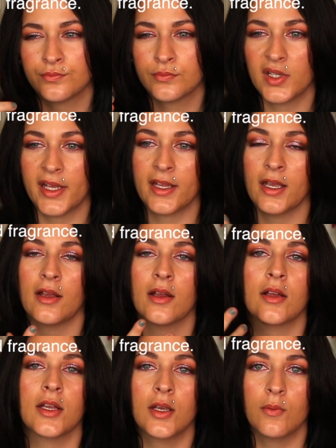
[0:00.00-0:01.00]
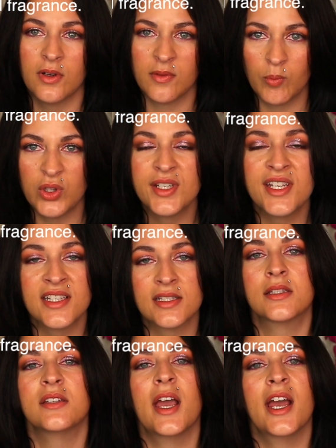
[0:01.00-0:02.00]
like, it would
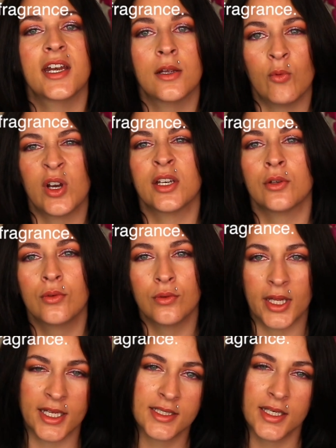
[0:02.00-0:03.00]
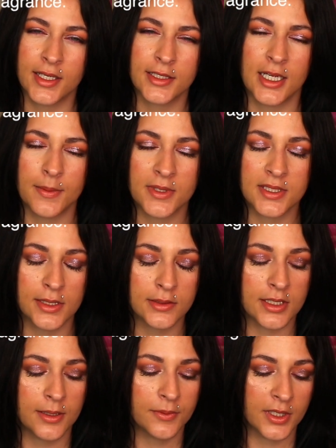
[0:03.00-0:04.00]
please anyone who likes any type of scent
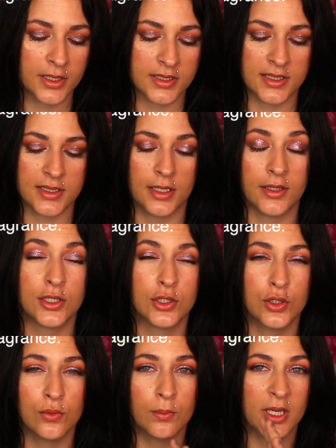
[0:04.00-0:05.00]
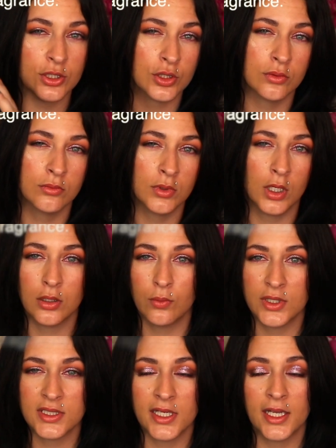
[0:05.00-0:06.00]
type thing, because it's not like too much on the
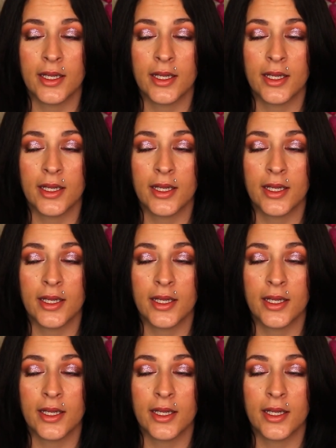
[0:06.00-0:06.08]
wood side.